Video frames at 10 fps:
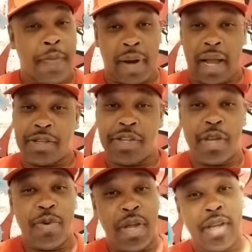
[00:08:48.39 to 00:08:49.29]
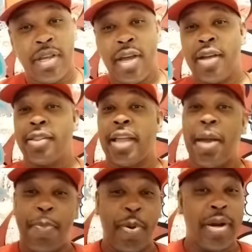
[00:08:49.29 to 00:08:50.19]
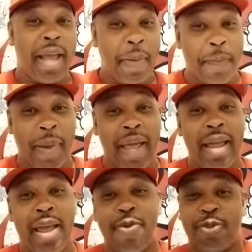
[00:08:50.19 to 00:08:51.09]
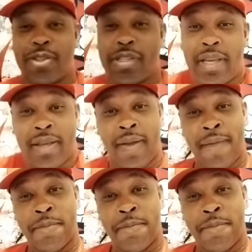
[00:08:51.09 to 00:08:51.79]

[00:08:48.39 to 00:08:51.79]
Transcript: but I can send you this, they putting a bid in for C.